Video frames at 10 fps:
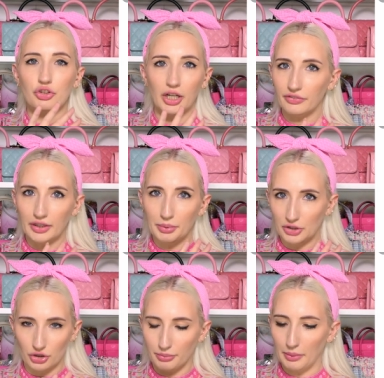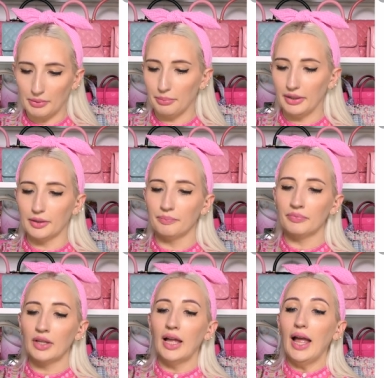try to find a picture and pop it up here.
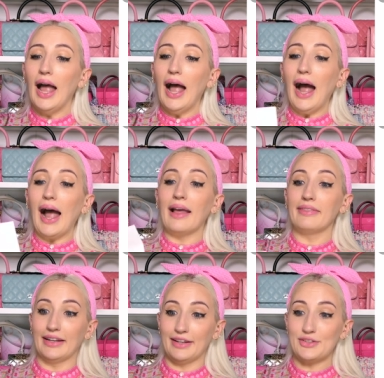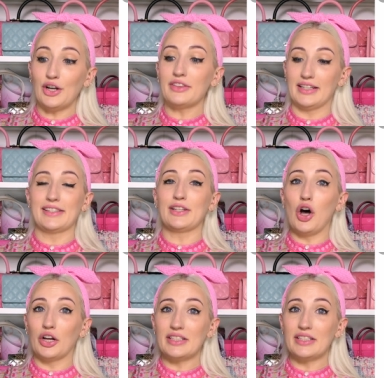And then I saw this on